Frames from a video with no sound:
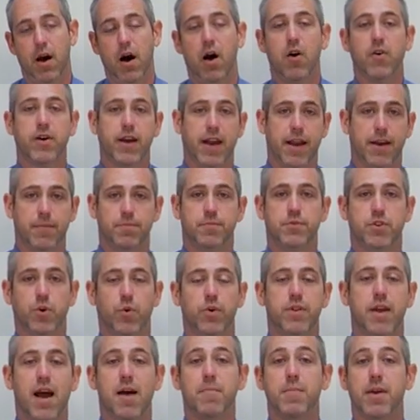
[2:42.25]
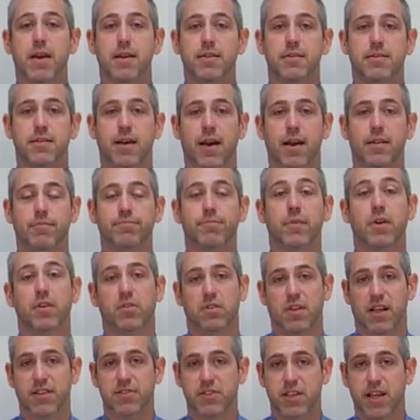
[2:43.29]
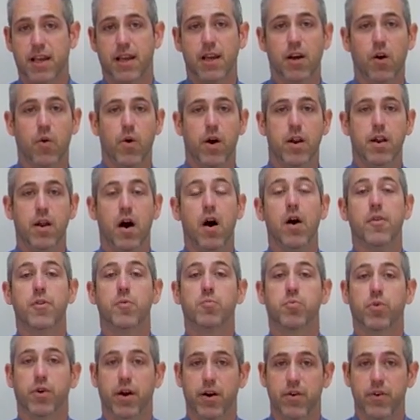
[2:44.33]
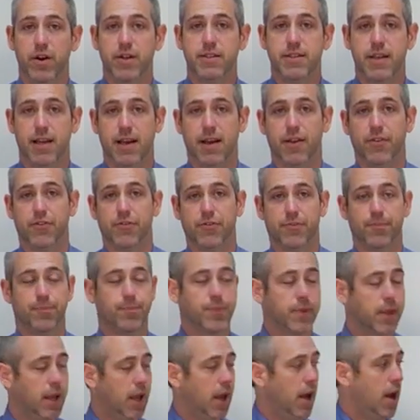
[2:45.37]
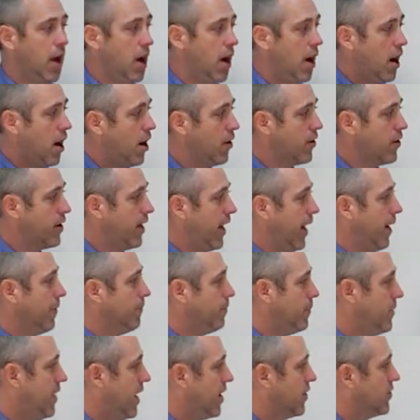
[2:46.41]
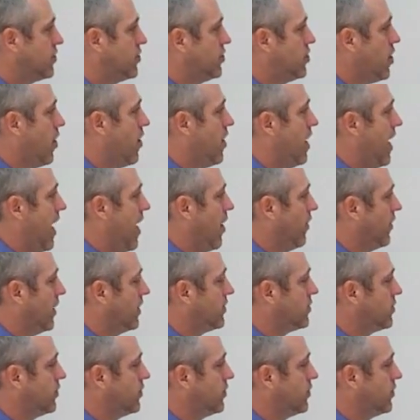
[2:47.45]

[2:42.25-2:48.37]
Okay, so with that being said, let's get going on the preterite tense. Okay, now to start out, let's